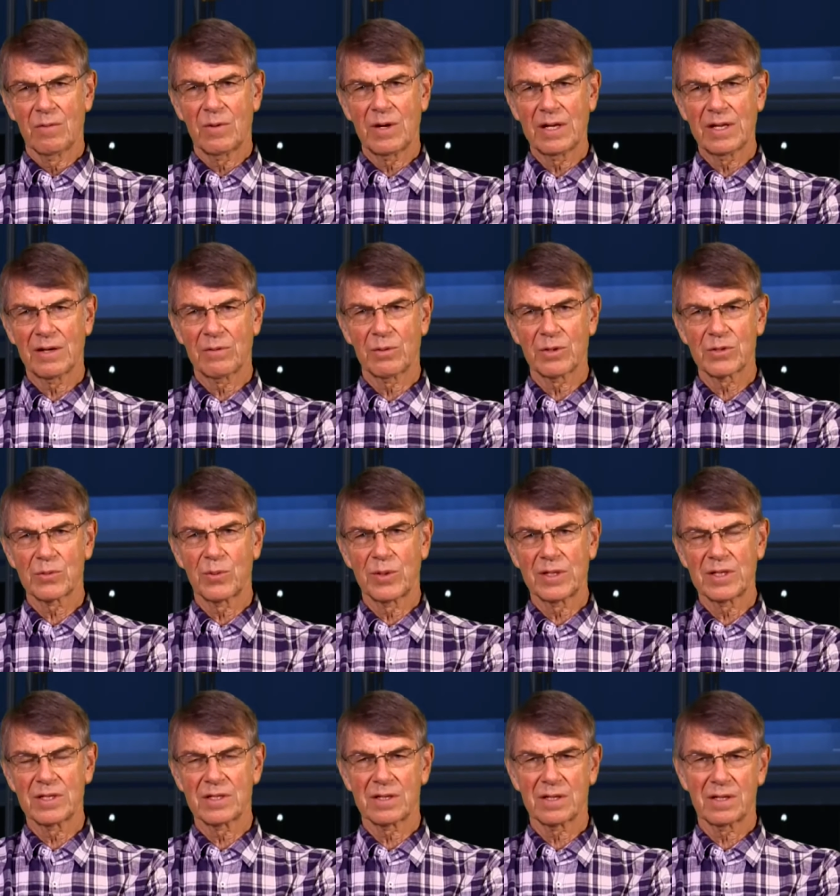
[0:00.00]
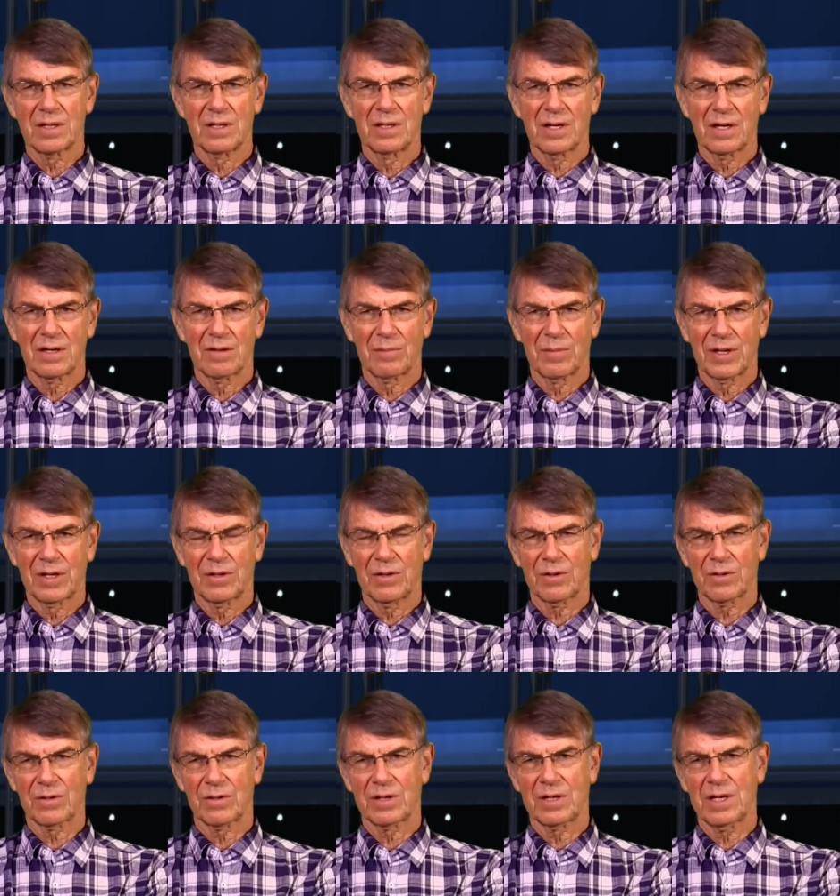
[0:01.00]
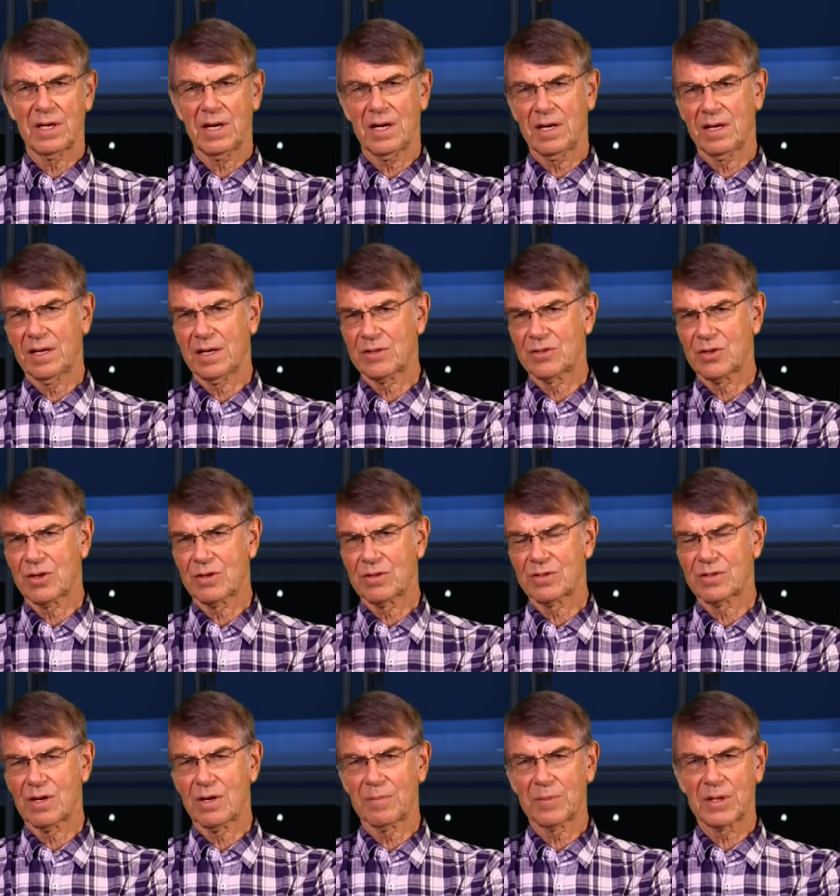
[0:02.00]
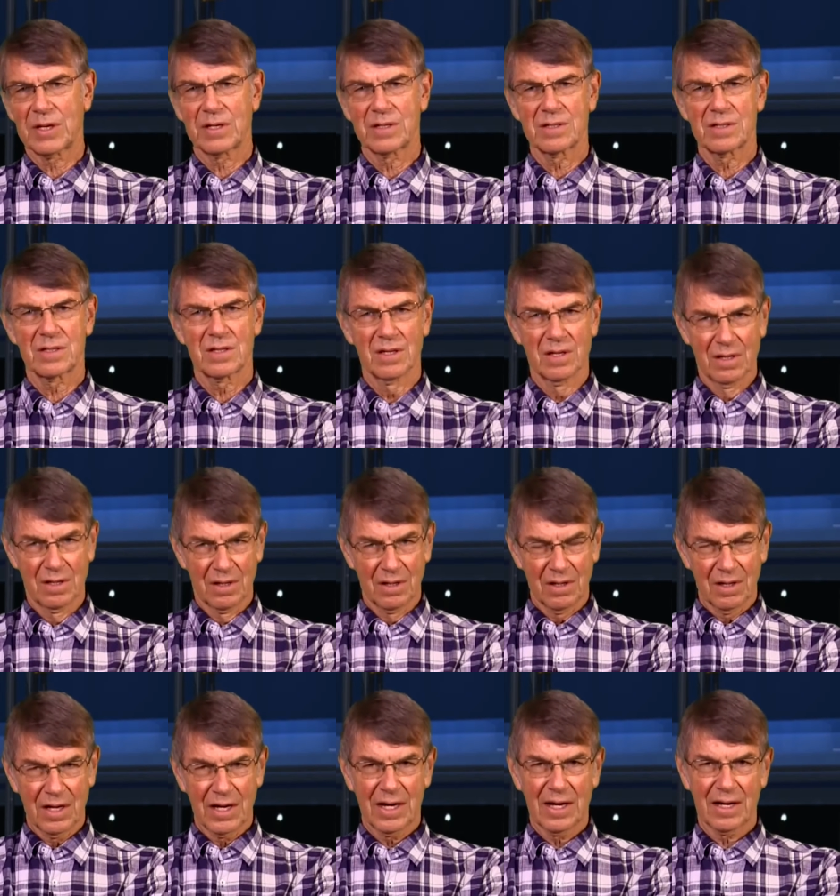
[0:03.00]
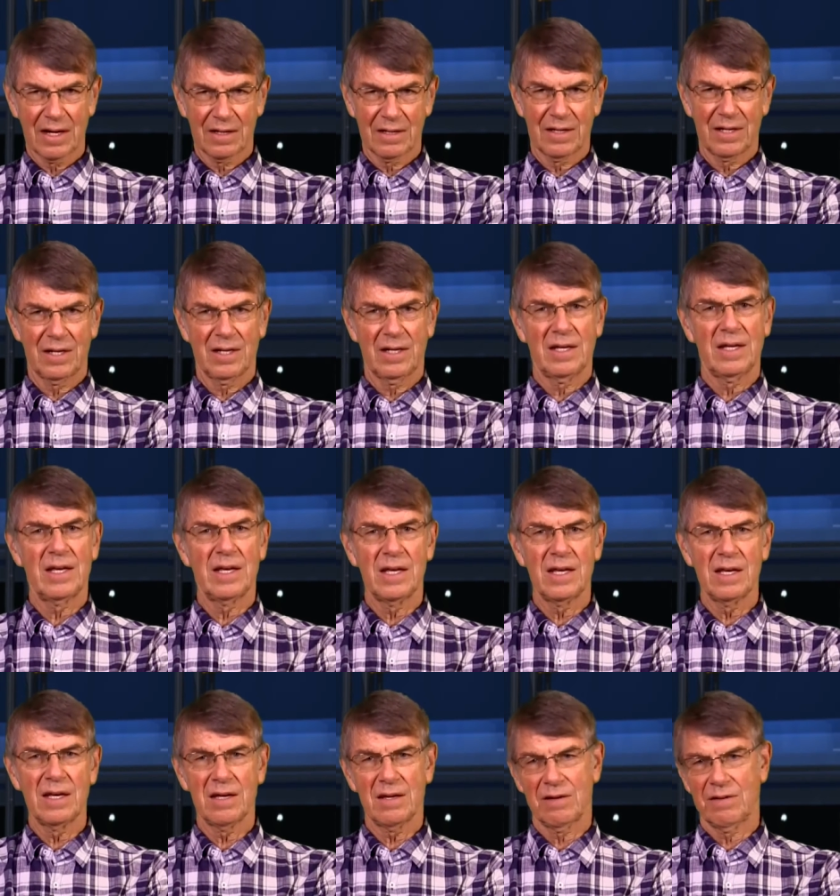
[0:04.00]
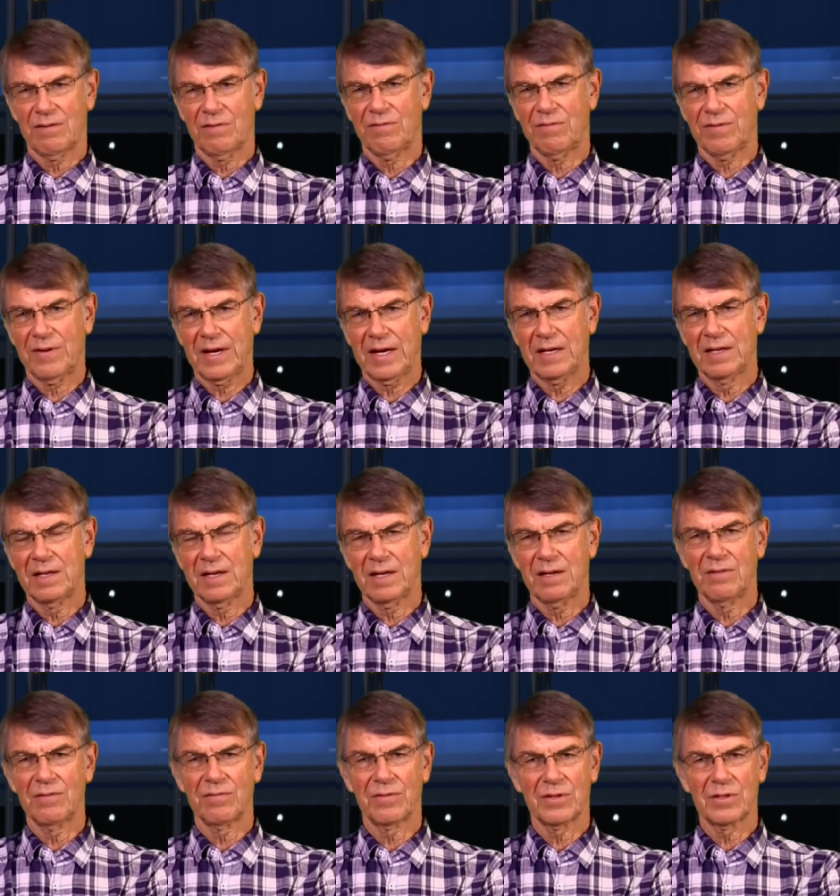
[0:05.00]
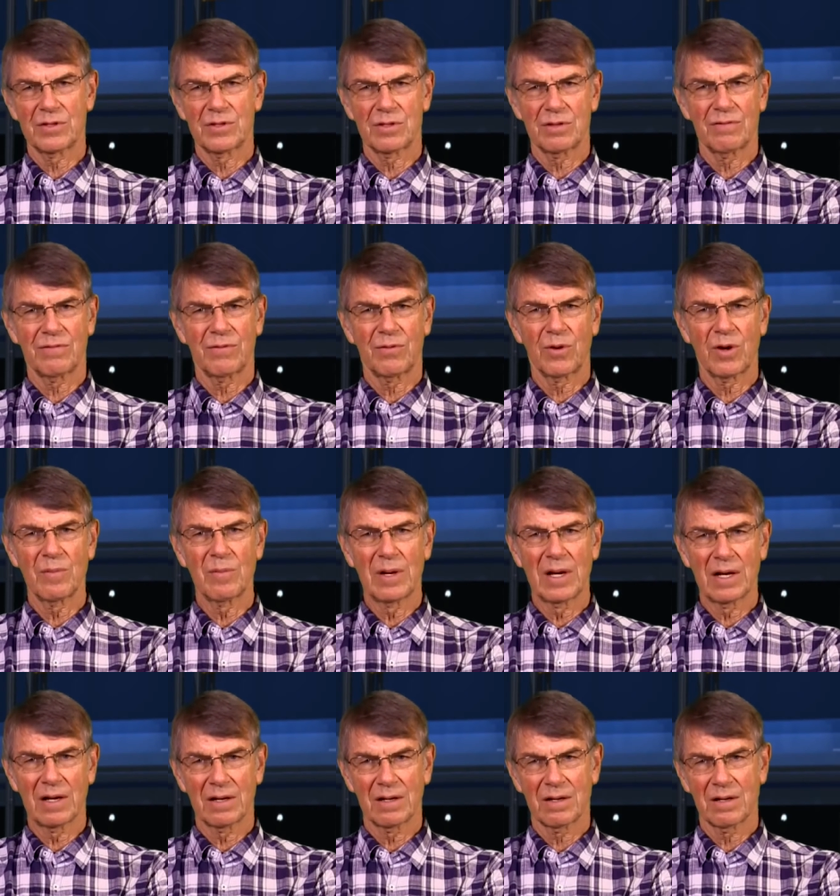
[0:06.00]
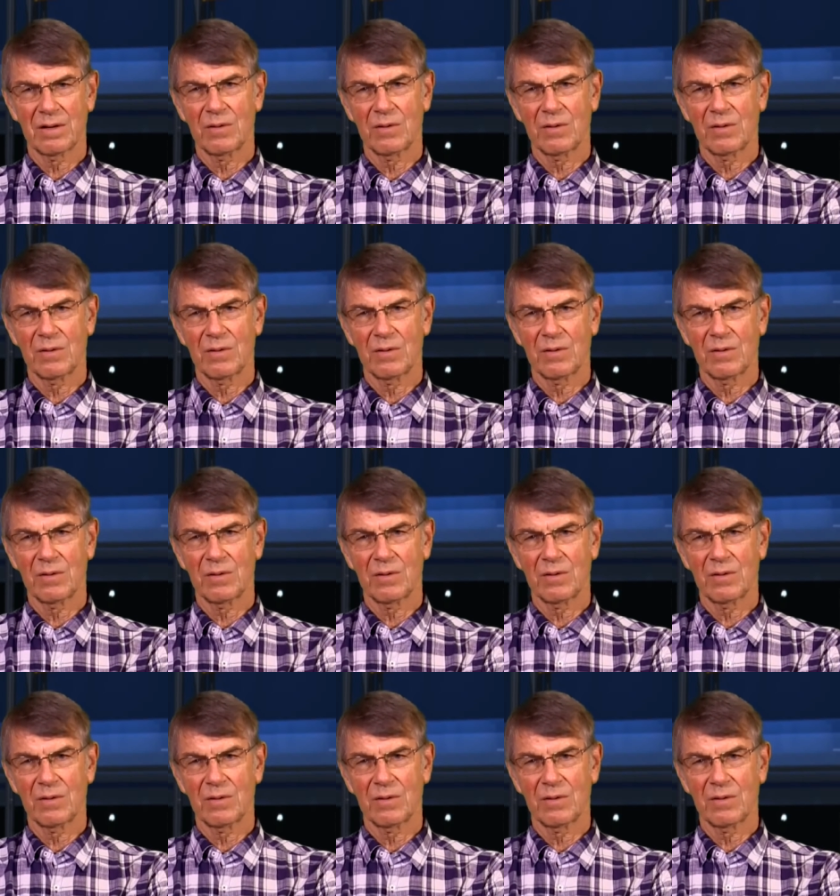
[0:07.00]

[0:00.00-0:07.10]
Well, there was one study done by Dr. King at Johns Hopkins, and he fed infants formula